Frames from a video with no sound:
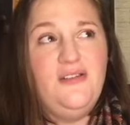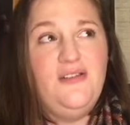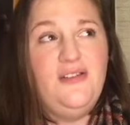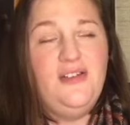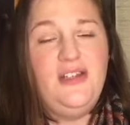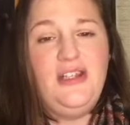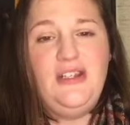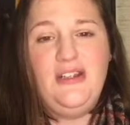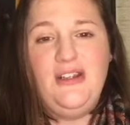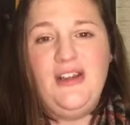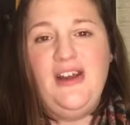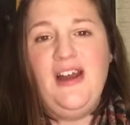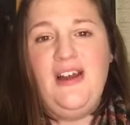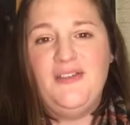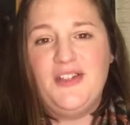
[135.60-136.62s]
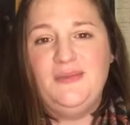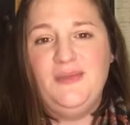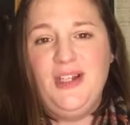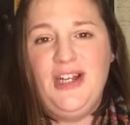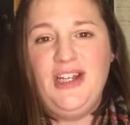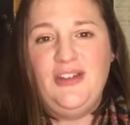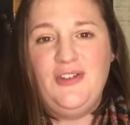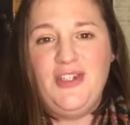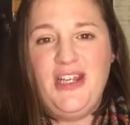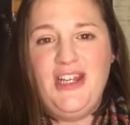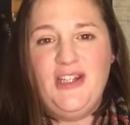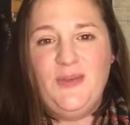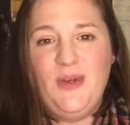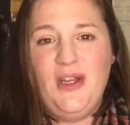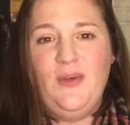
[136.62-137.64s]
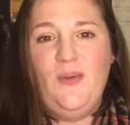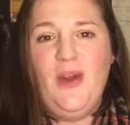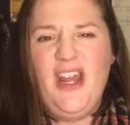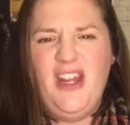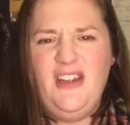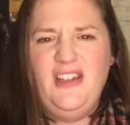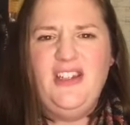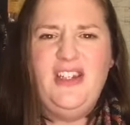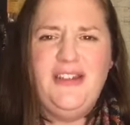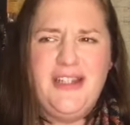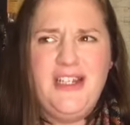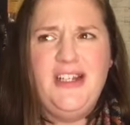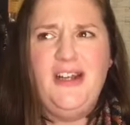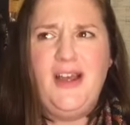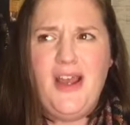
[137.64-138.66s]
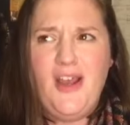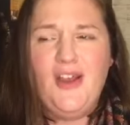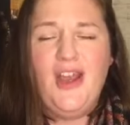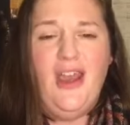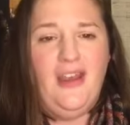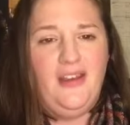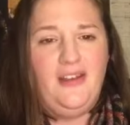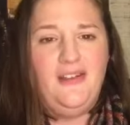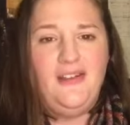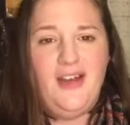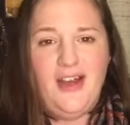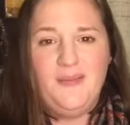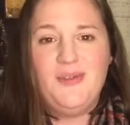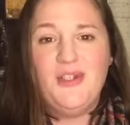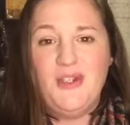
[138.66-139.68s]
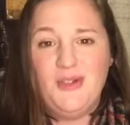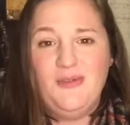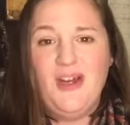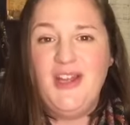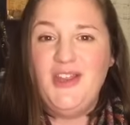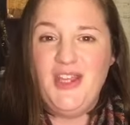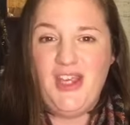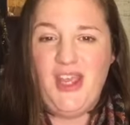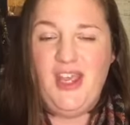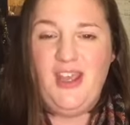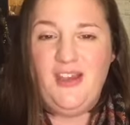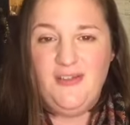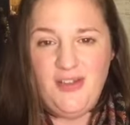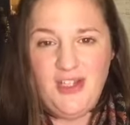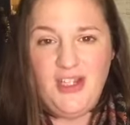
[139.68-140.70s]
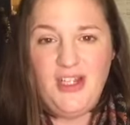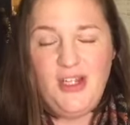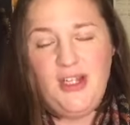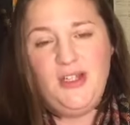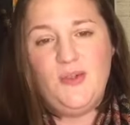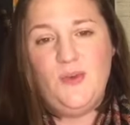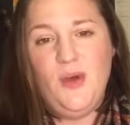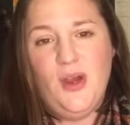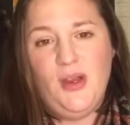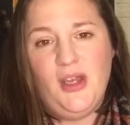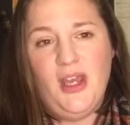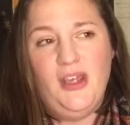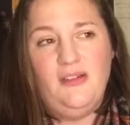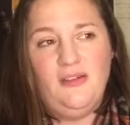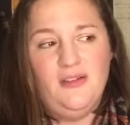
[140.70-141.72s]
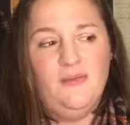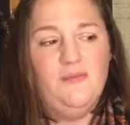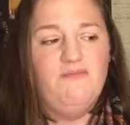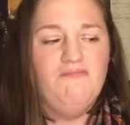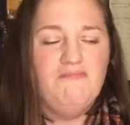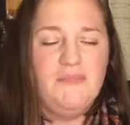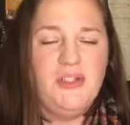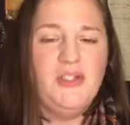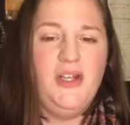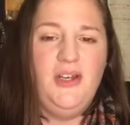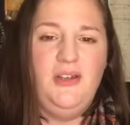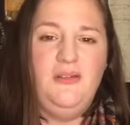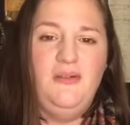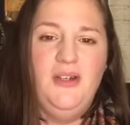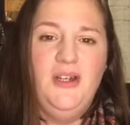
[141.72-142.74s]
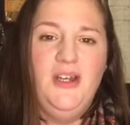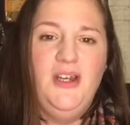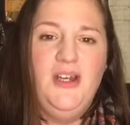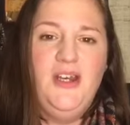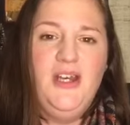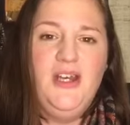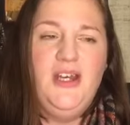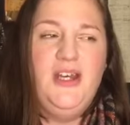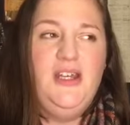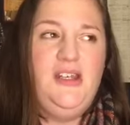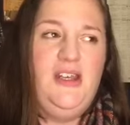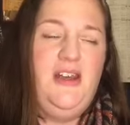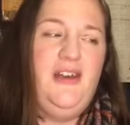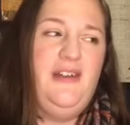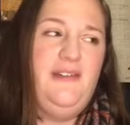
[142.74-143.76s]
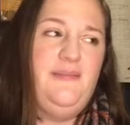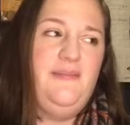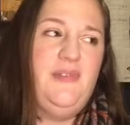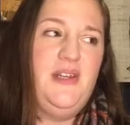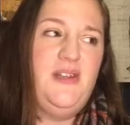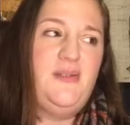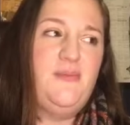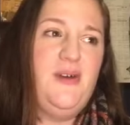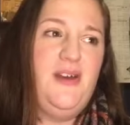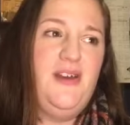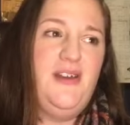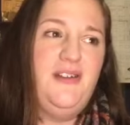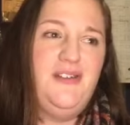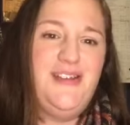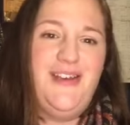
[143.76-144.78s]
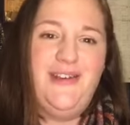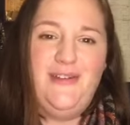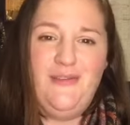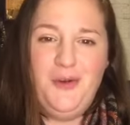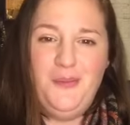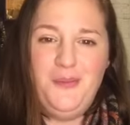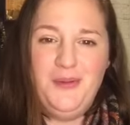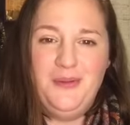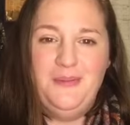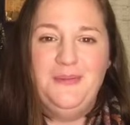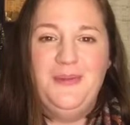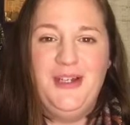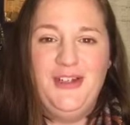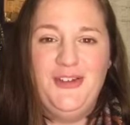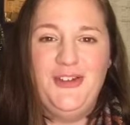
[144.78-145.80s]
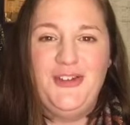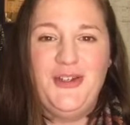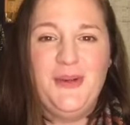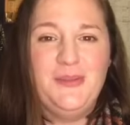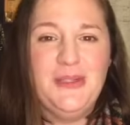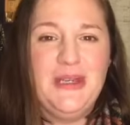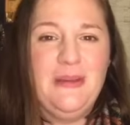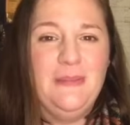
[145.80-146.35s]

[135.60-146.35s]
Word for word: you'll have some really good days where you win and then you're like okay i'm doing the right thing here and it's working so yeah that's my don't give up my other top tip